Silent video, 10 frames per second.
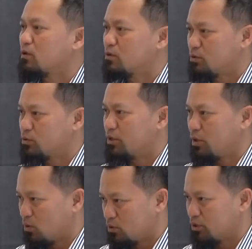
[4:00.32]
close to the
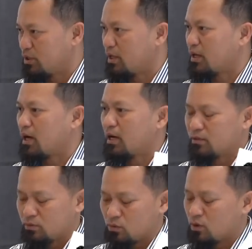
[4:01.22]
ocean and I
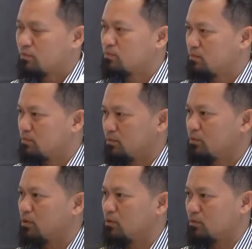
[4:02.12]
grew up,
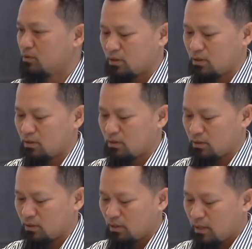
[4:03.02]
you
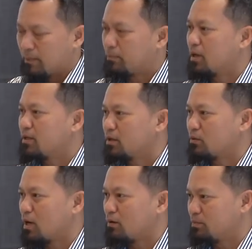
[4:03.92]
know, playing
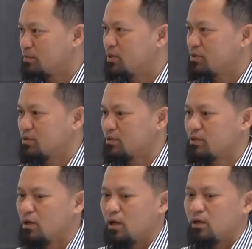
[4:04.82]
around the
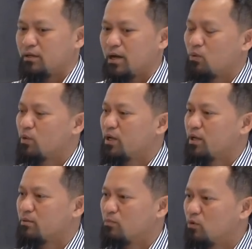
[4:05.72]
beaches. Now, when
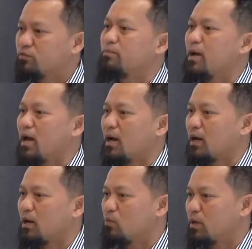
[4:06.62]
I moved
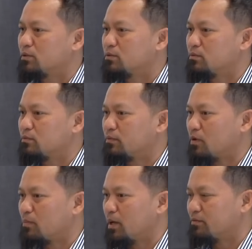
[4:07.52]
back, I went
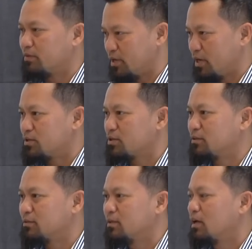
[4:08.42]
for my
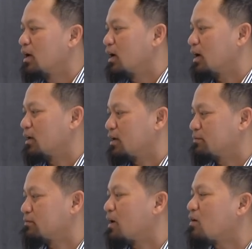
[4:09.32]
vacation and I
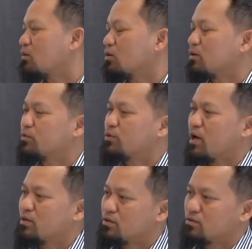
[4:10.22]
found a lot of
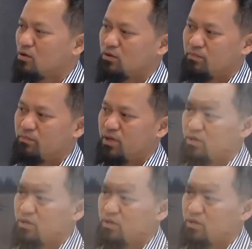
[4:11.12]
trashes on the